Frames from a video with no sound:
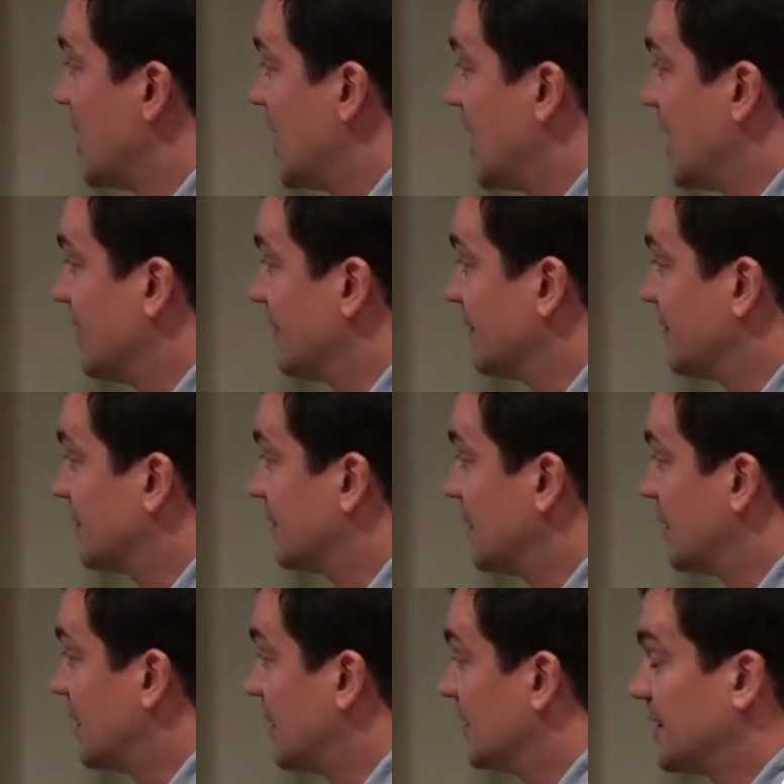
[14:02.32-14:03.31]
And
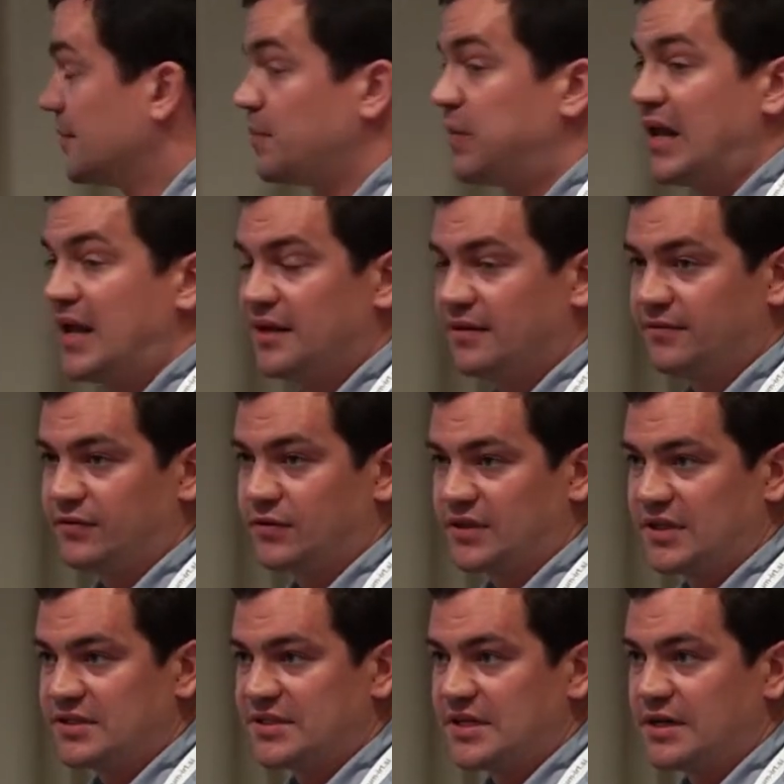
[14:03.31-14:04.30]
the plan for
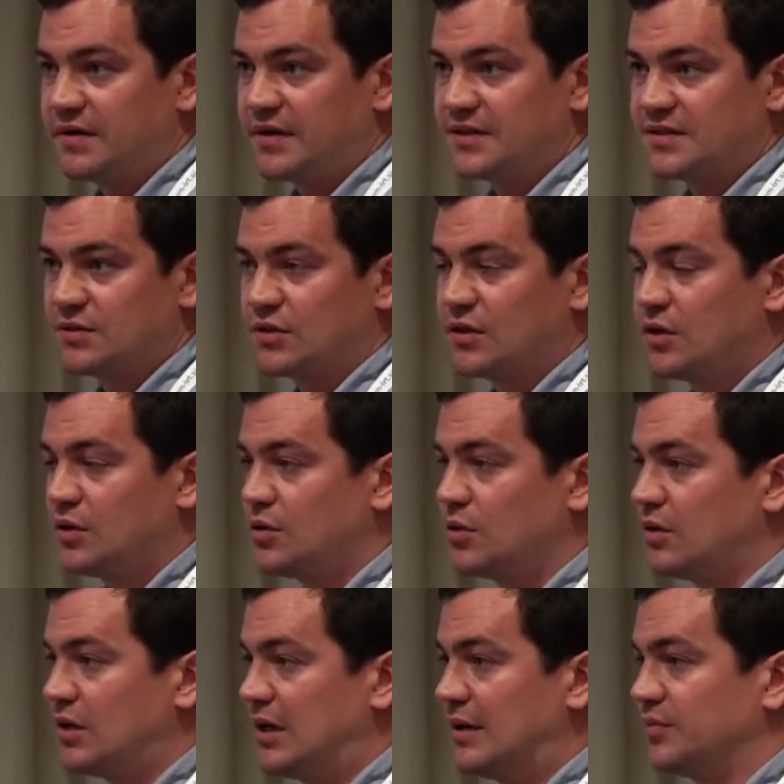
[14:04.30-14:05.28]
this year is to
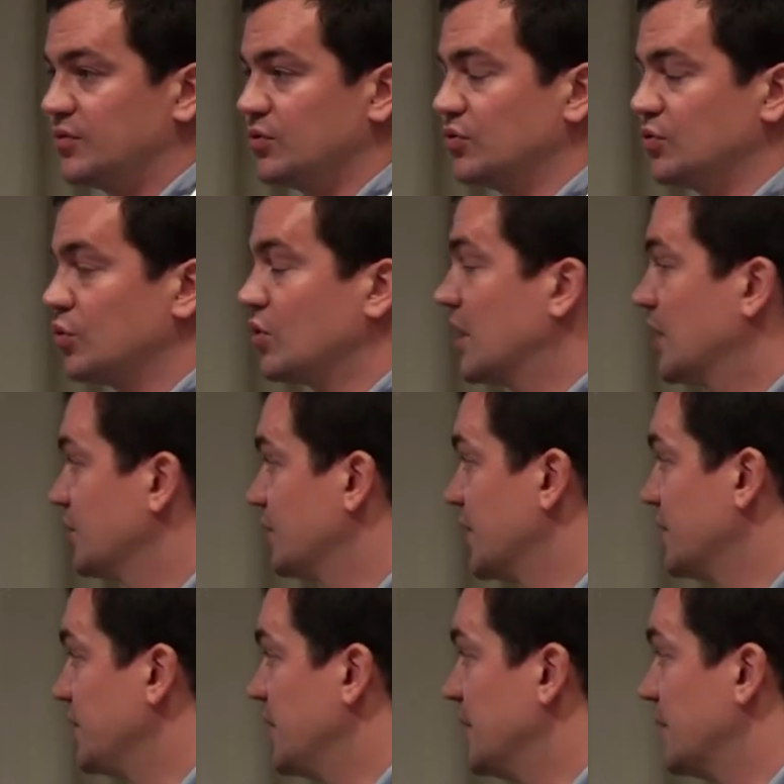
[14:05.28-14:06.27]
go up to
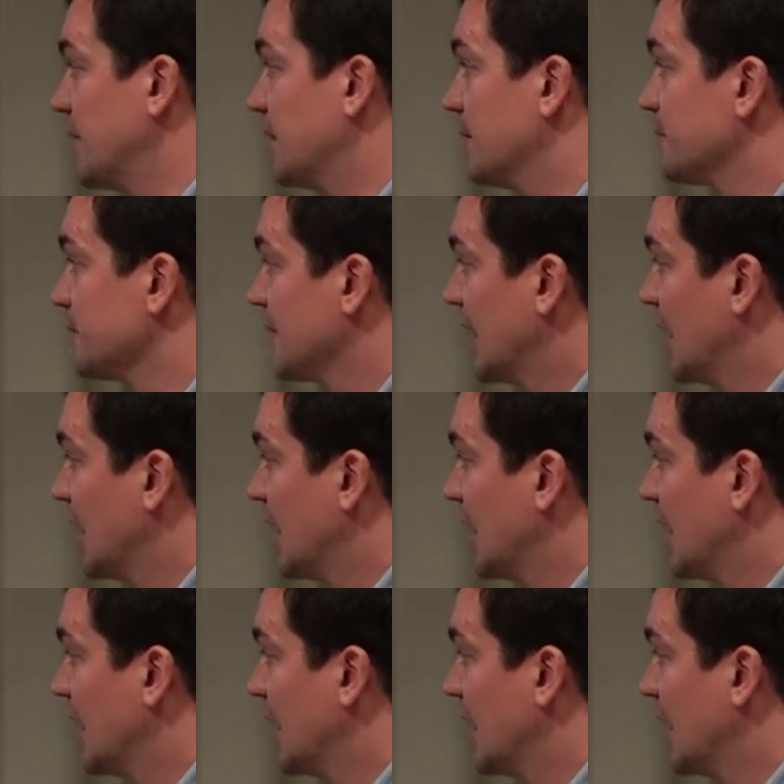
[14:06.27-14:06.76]
200 people.